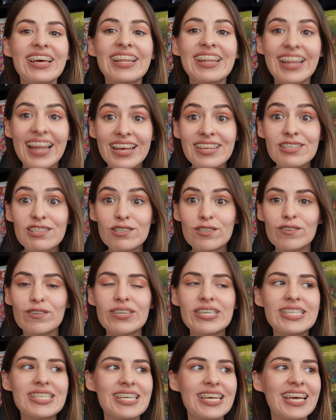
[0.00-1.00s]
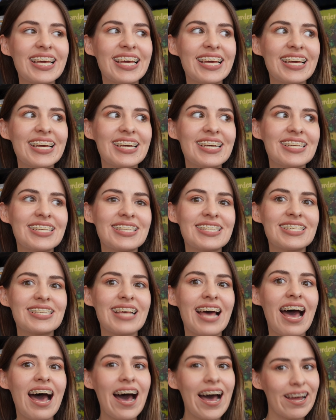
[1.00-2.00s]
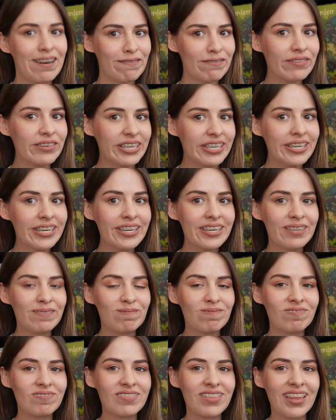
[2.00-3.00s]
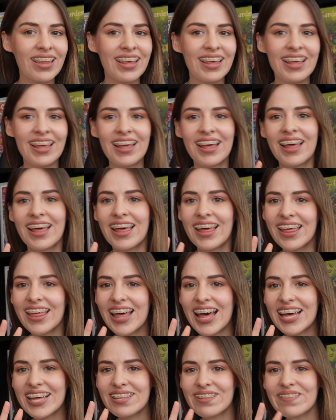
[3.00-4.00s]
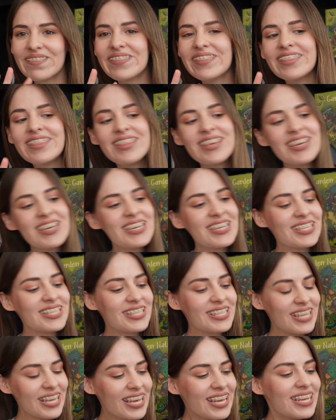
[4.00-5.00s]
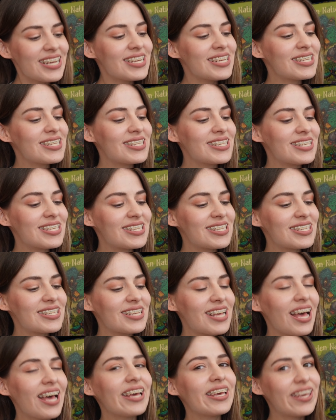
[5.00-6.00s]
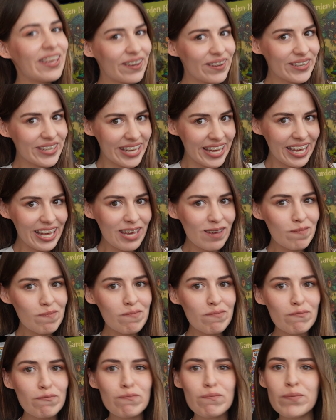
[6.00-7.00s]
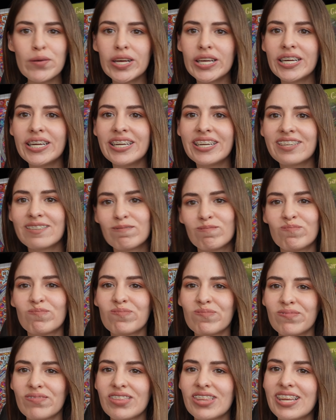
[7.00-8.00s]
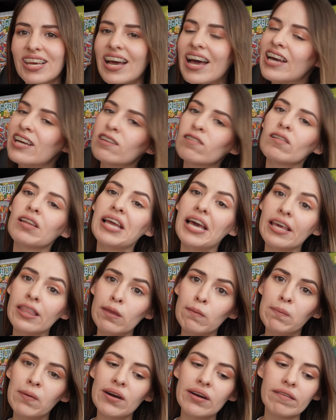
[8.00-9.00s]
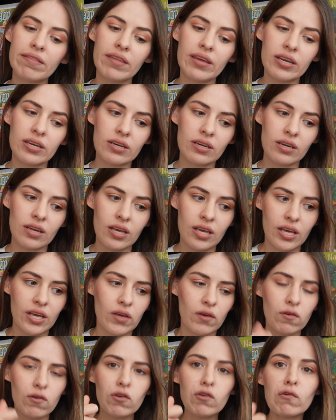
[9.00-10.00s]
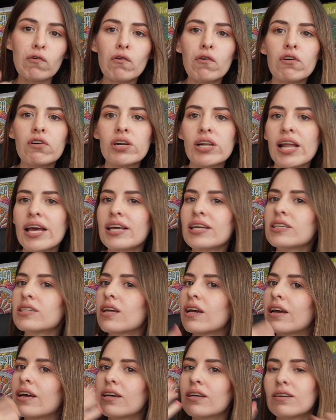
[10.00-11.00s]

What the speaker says: and last choice is Unfair. This is a good game, but I don't like the part that you're like,